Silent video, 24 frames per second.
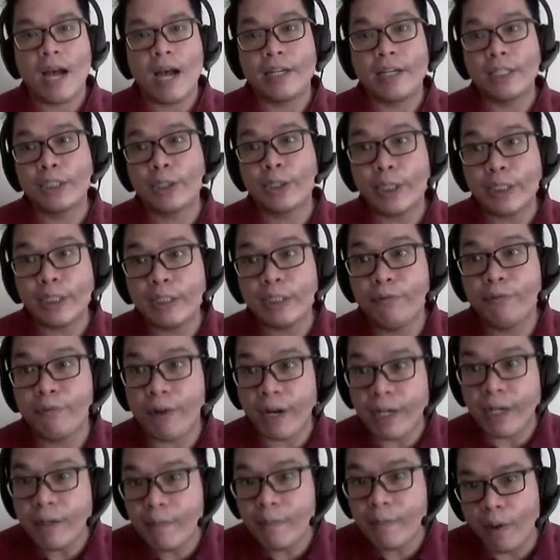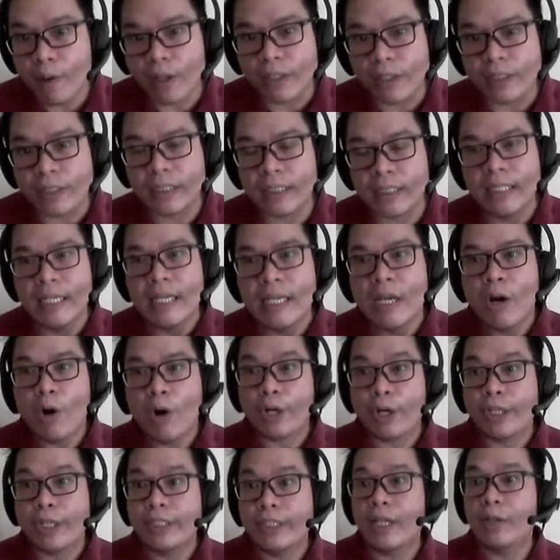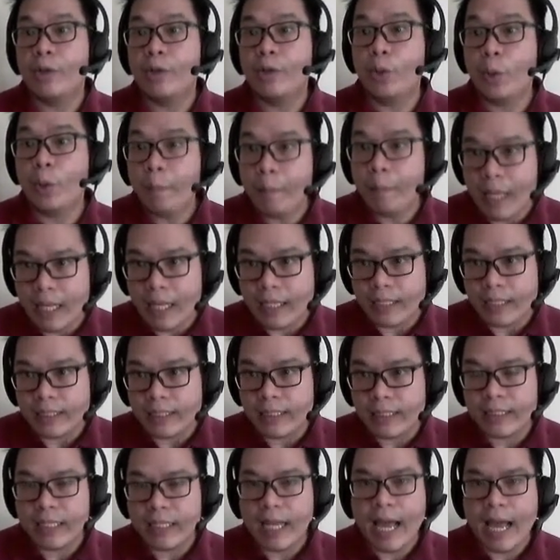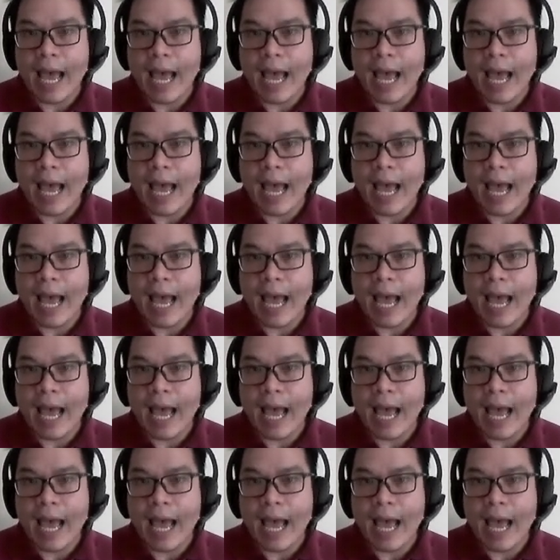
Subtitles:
research variables or the groupings.